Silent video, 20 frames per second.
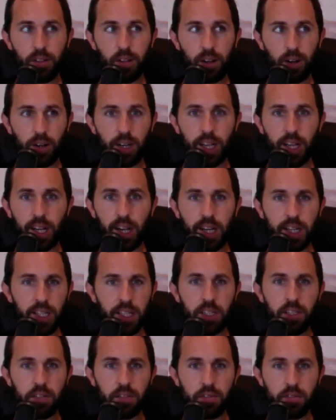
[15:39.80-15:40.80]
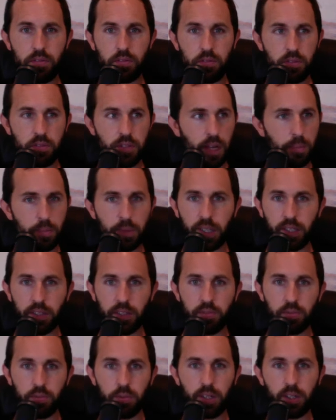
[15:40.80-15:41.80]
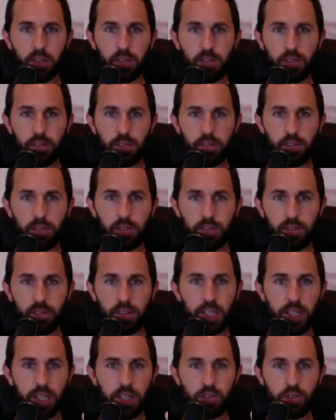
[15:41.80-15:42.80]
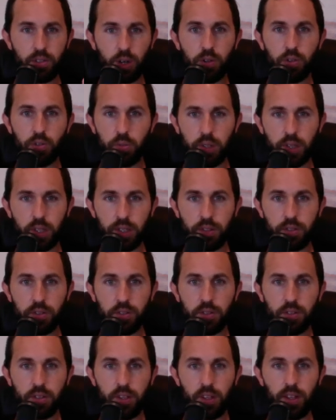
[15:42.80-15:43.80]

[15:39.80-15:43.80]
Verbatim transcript: all right, I need to stop thinking this way. I need to start doing this.